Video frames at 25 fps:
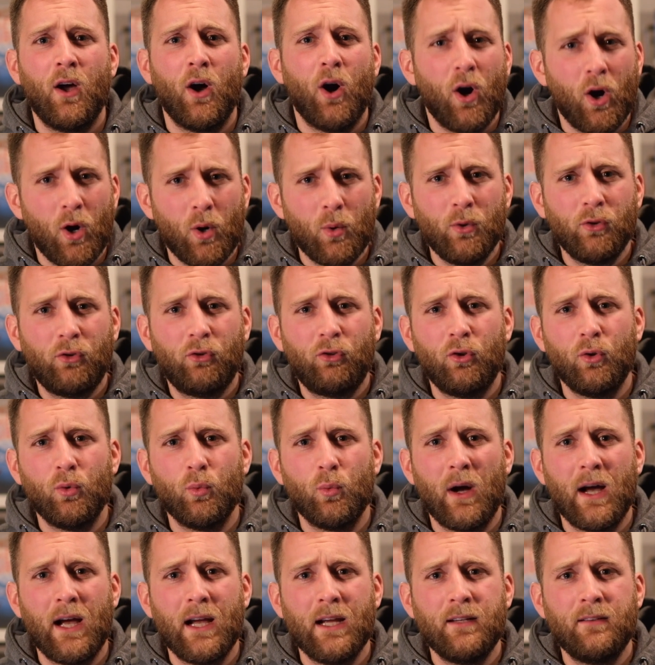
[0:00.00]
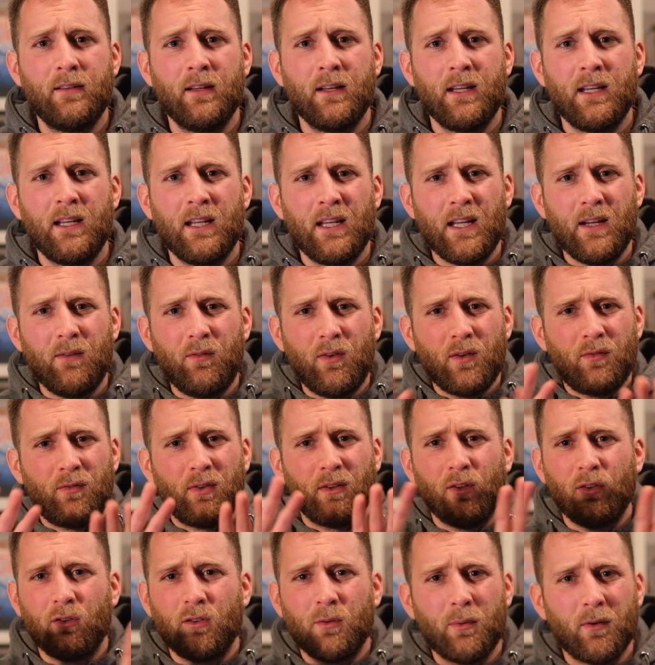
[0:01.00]
Always shoot wide. Even if
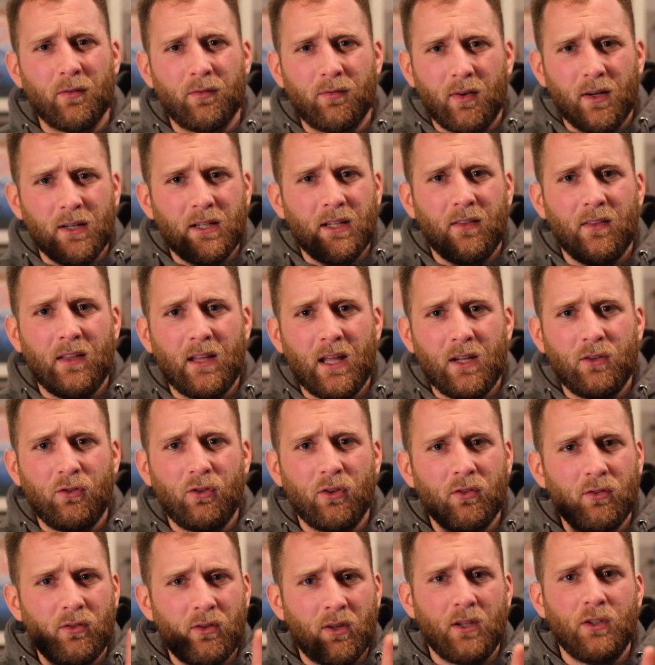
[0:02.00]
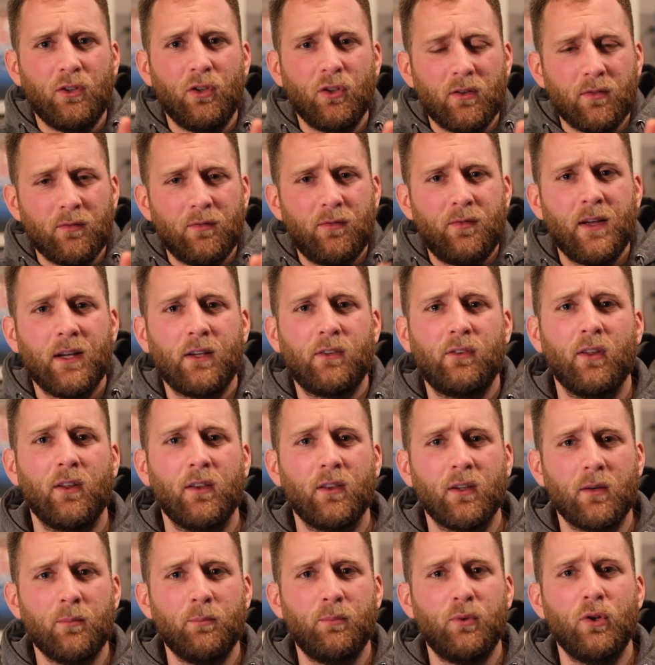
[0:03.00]
it looks a bit funny at the edges, you can fix it
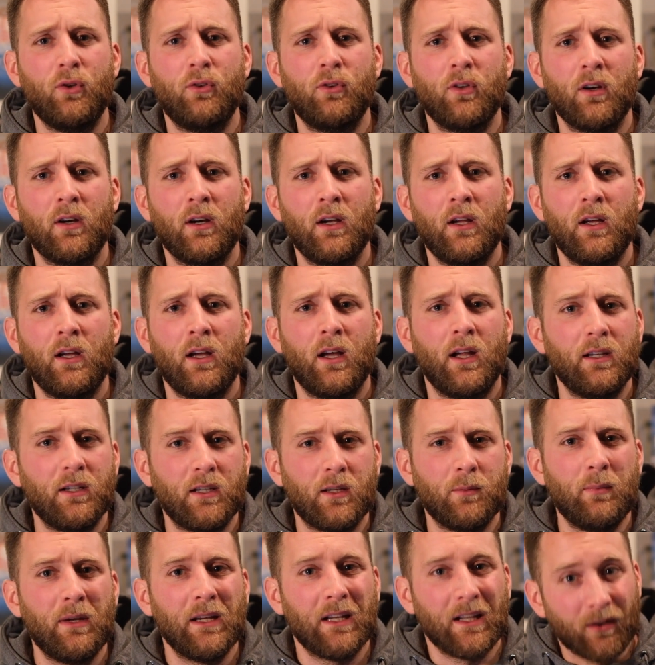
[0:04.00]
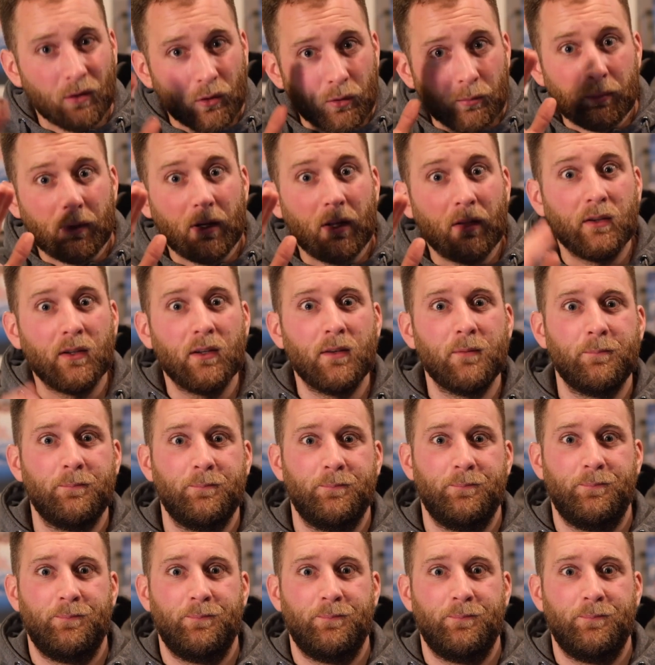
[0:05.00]
on the computer and you can make it look brilliant.